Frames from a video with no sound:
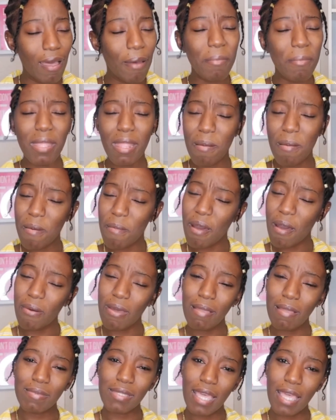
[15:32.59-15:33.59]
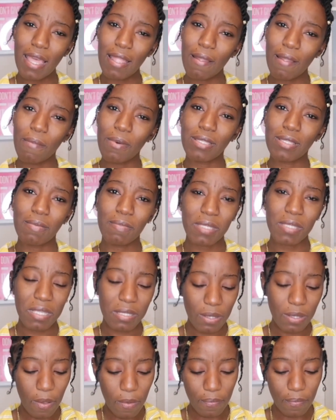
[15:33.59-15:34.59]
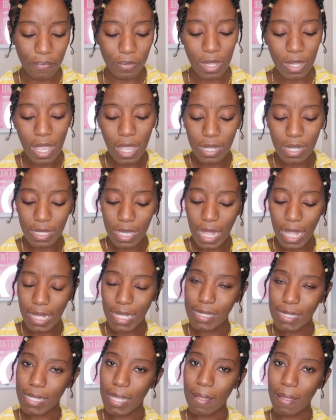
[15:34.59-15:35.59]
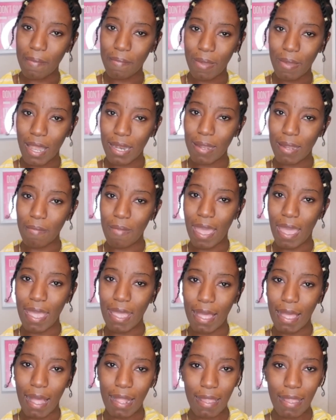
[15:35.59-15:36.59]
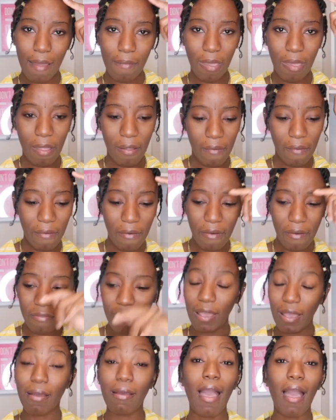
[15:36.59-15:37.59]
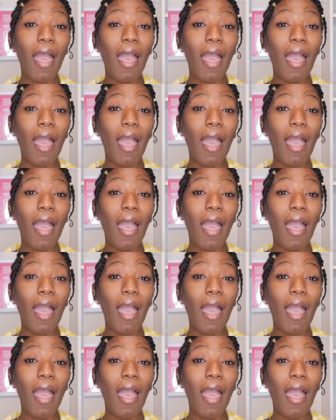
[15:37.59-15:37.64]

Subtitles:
I don't remember what him saying, but him say something. Girl a sing for the mic and I been over.